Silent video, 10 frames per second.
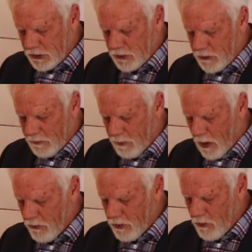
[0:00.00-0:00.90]
you and
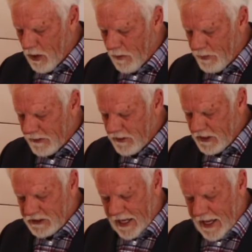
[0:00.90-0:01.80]
brought you up into
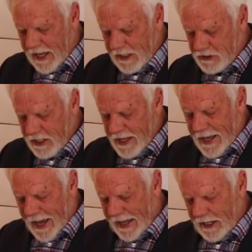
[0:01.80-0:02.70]
this age
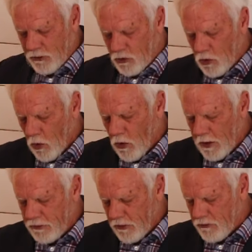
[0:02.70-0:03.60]
and
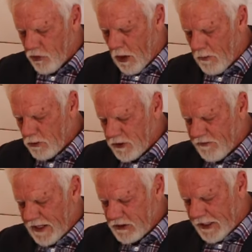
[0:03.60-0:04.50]
endured the troubles
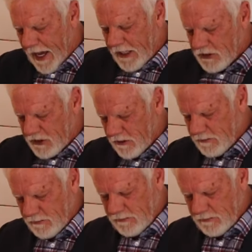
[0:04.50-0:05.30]
of education.